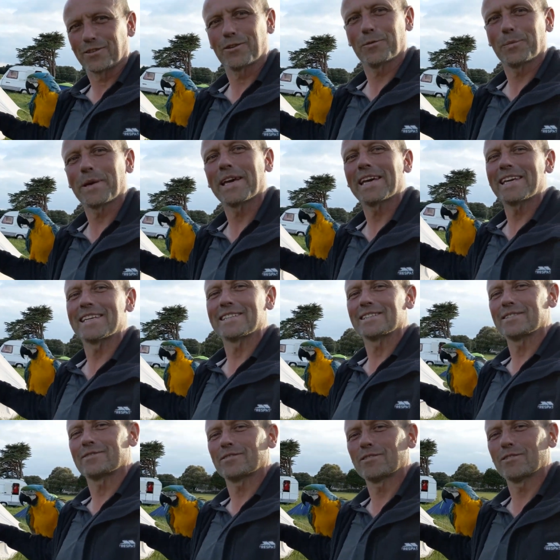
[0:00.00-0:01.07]
the good bit is,
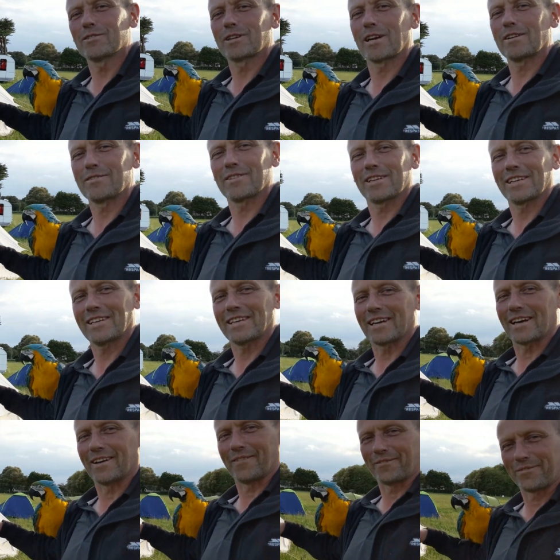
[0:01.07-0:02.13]
if you look over
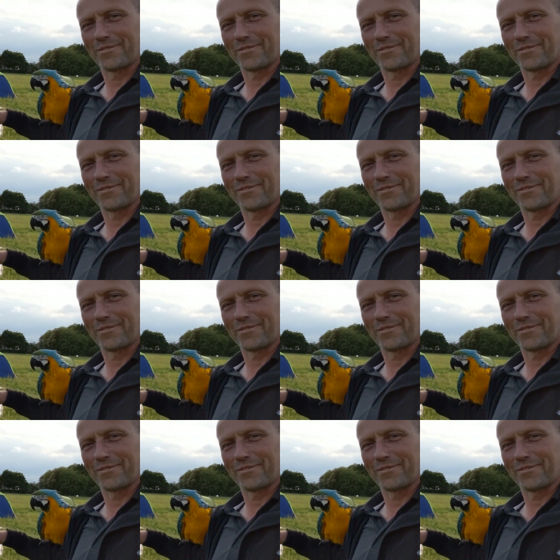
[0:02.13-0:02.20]
here,